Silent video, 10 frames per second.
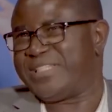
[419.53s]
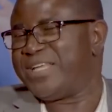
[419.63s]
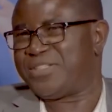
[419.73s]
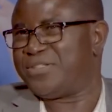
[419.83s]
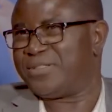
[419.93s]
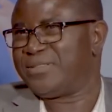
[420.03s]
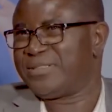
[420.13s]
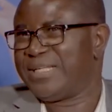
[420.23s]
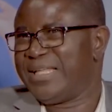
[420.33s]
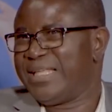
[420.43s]
days though,
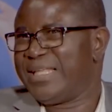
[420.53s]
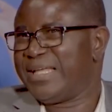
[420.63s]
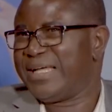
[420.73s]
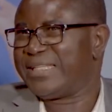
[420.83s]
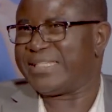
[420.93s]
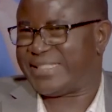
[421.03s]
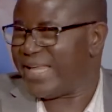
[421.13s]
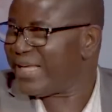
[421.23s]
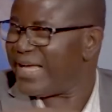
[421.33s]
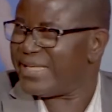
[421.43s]
the
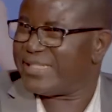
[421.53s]
singers,